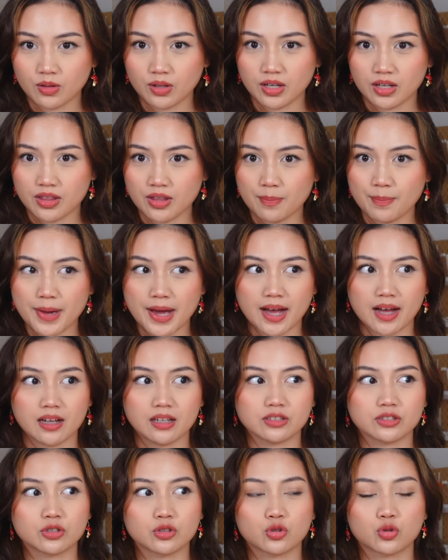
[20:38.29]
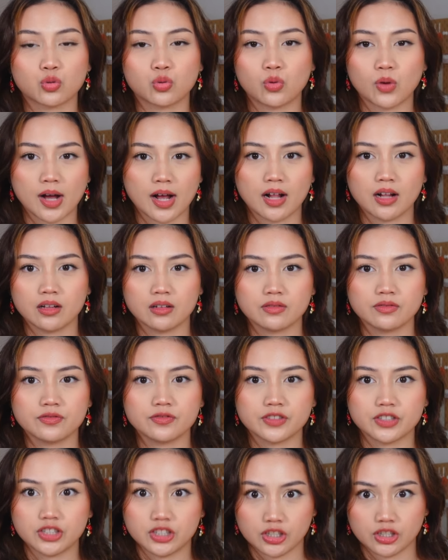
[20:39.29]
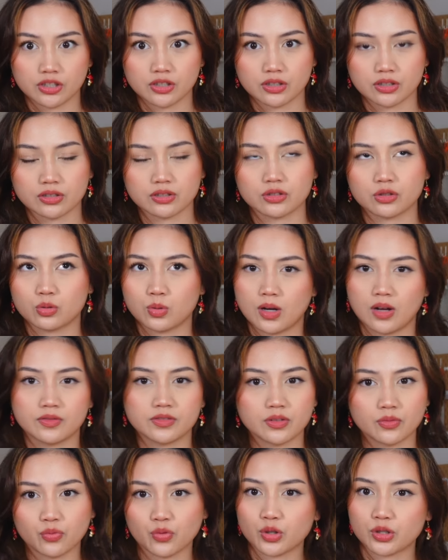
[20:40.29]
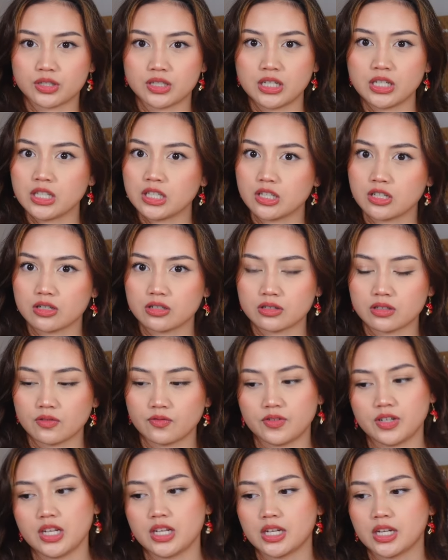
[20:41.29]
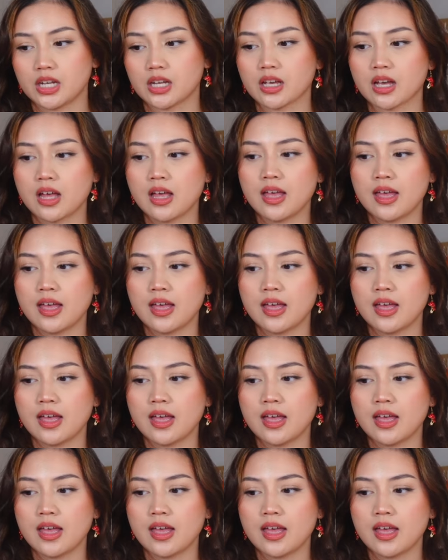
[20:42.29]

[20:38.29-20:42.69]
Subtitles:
in the past 12 to 14 years of knitting,